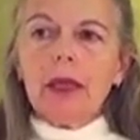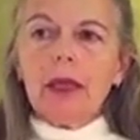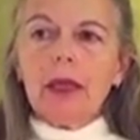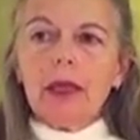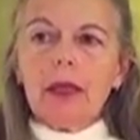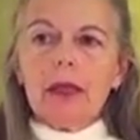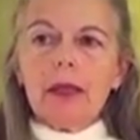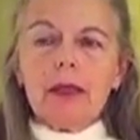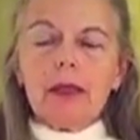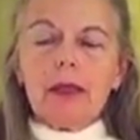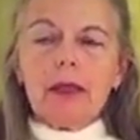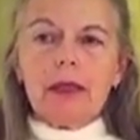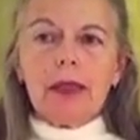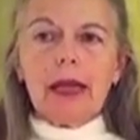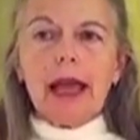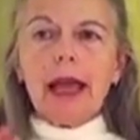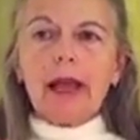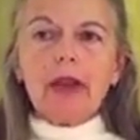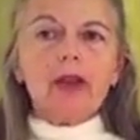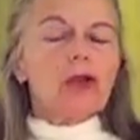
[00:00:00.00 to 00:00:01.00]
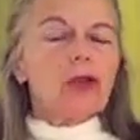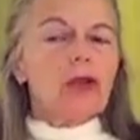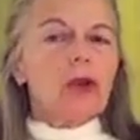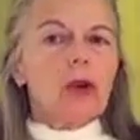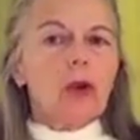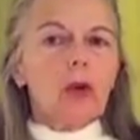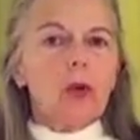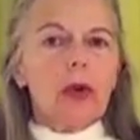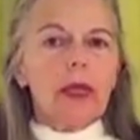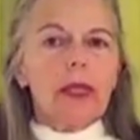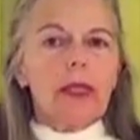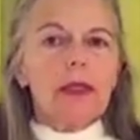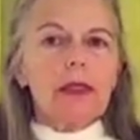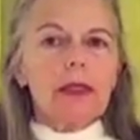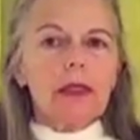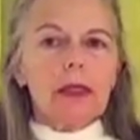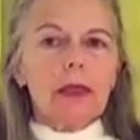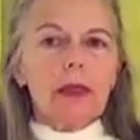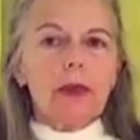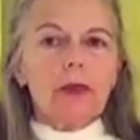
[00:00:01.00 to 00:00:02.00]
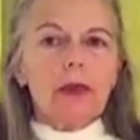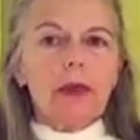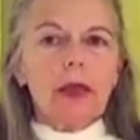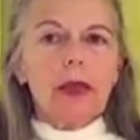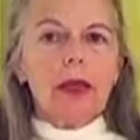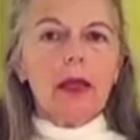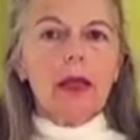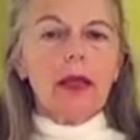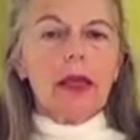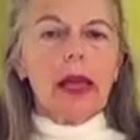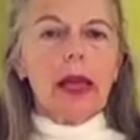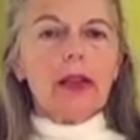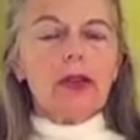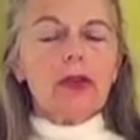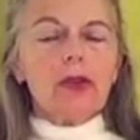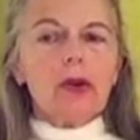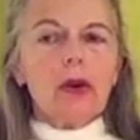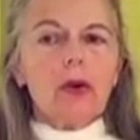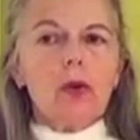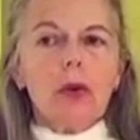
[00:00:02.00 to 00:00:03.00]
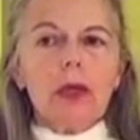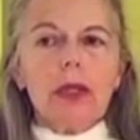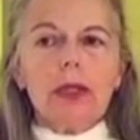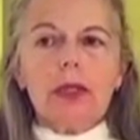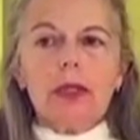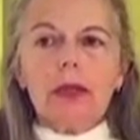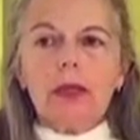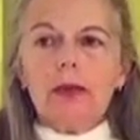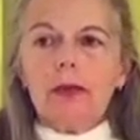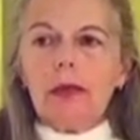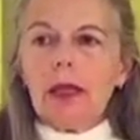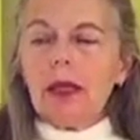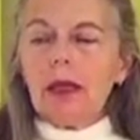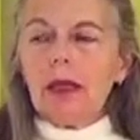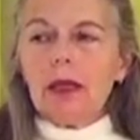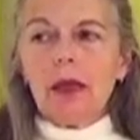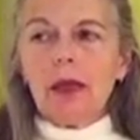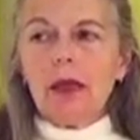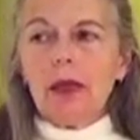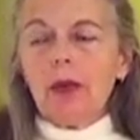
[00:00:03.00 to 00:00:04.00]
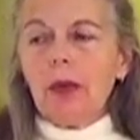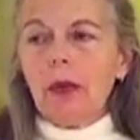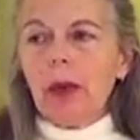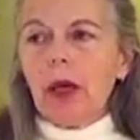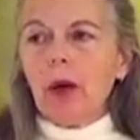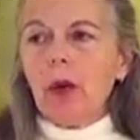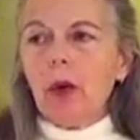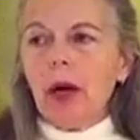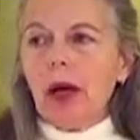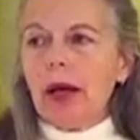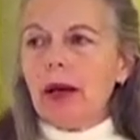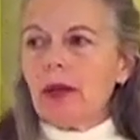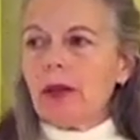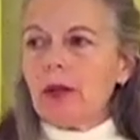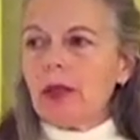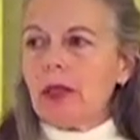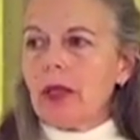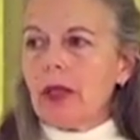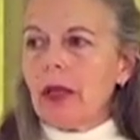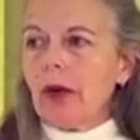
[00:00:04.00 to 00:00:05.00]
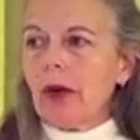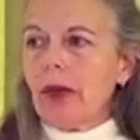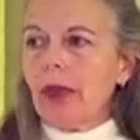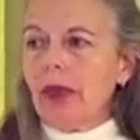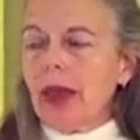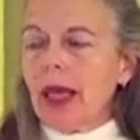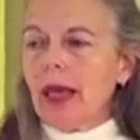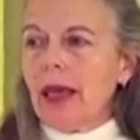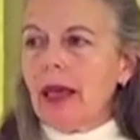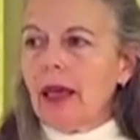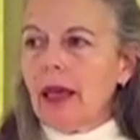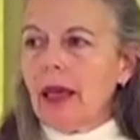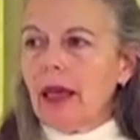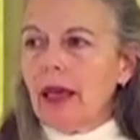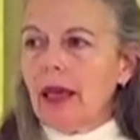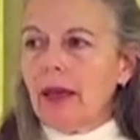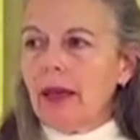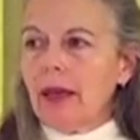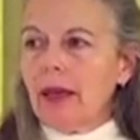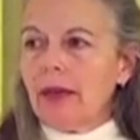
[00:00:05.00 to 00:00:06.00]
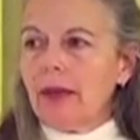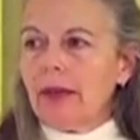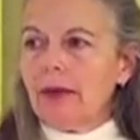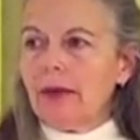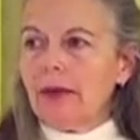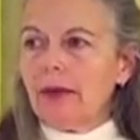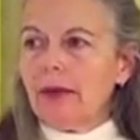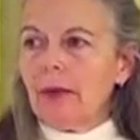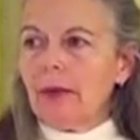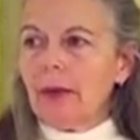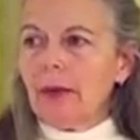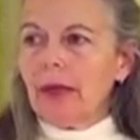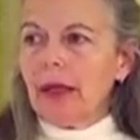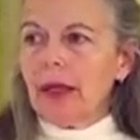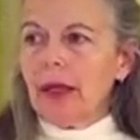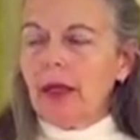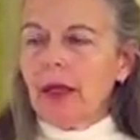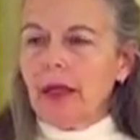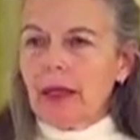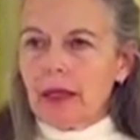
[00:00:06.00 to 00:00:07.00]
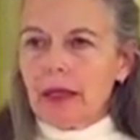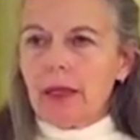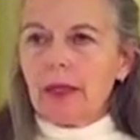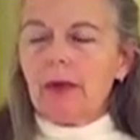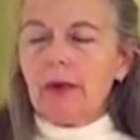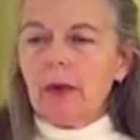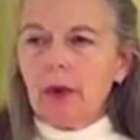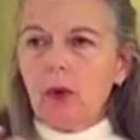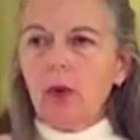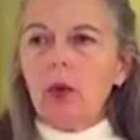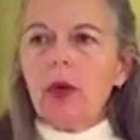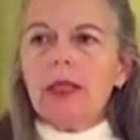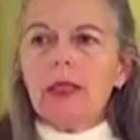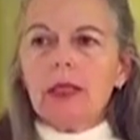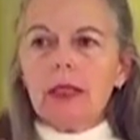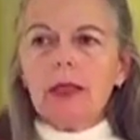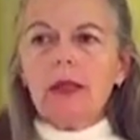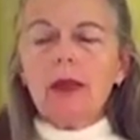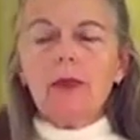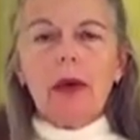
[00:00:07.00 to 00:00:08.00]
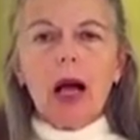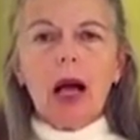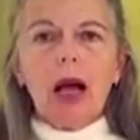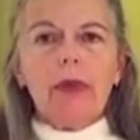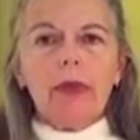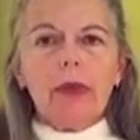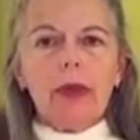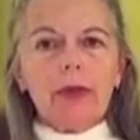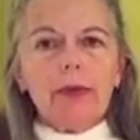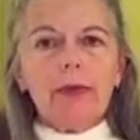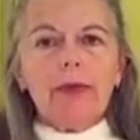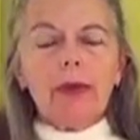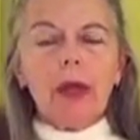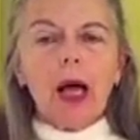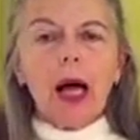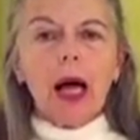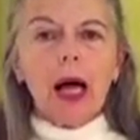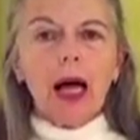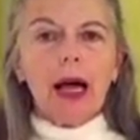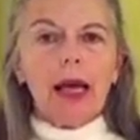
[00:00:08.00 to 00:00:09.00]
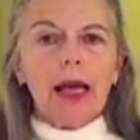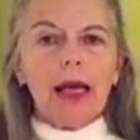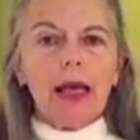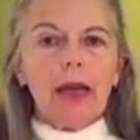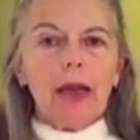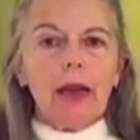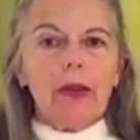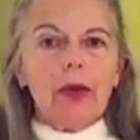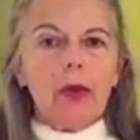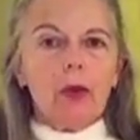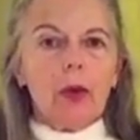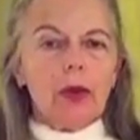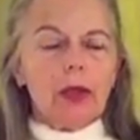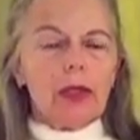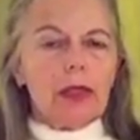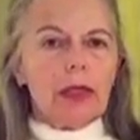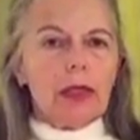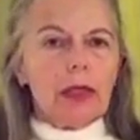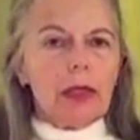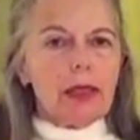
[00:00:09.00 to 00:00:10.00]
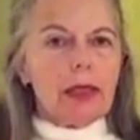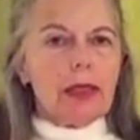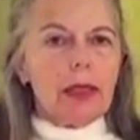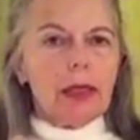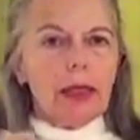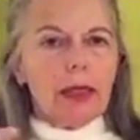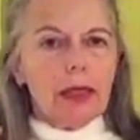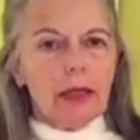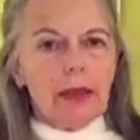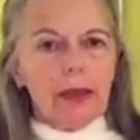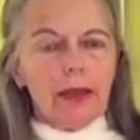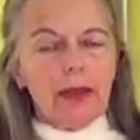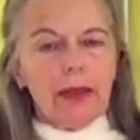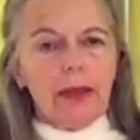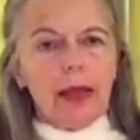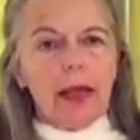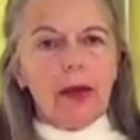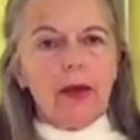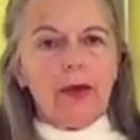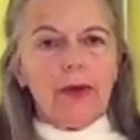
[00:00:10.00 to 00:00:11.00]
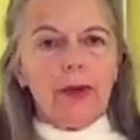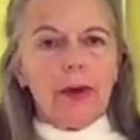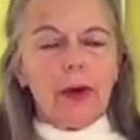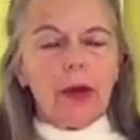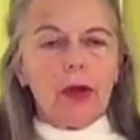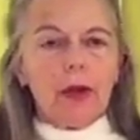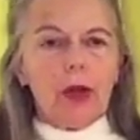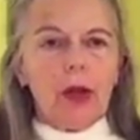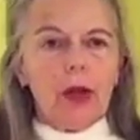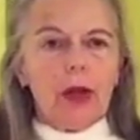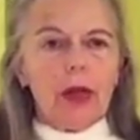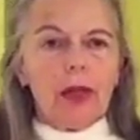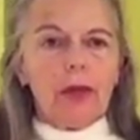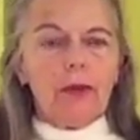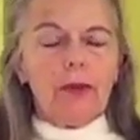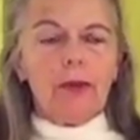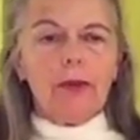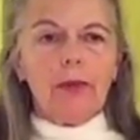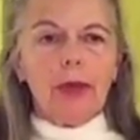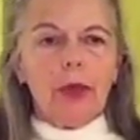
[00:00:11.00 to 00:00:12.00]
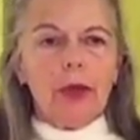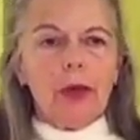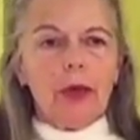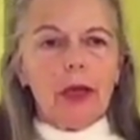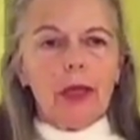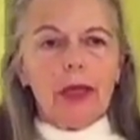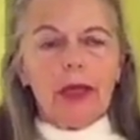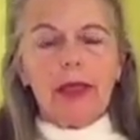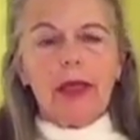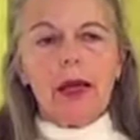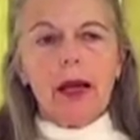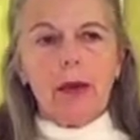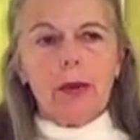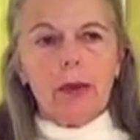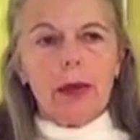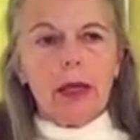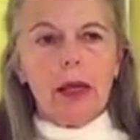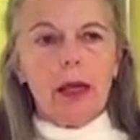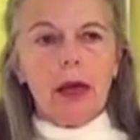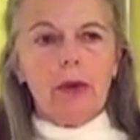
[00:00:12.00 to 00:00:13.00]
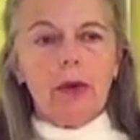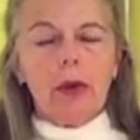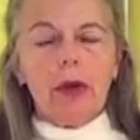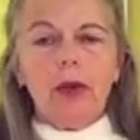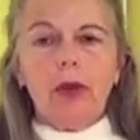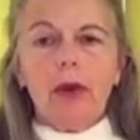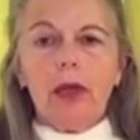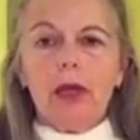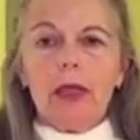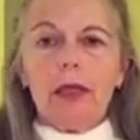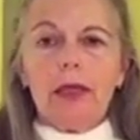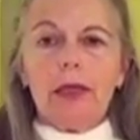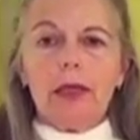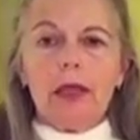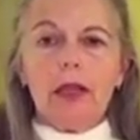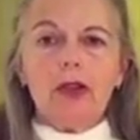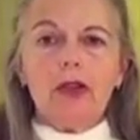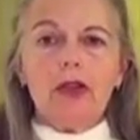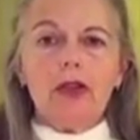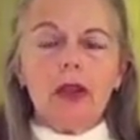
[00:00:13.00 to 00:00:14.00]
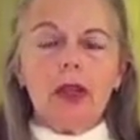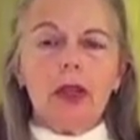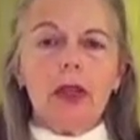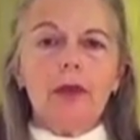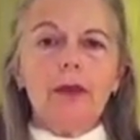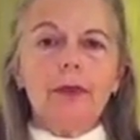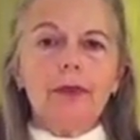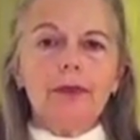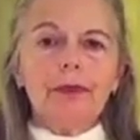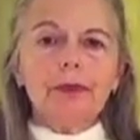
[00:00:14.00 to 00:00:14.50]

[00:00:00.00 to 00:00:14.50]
is natural wisdom that requires no thinking. It's wisdom on the fly. In other words, it doesn't need to think for a long period of time to come to a decision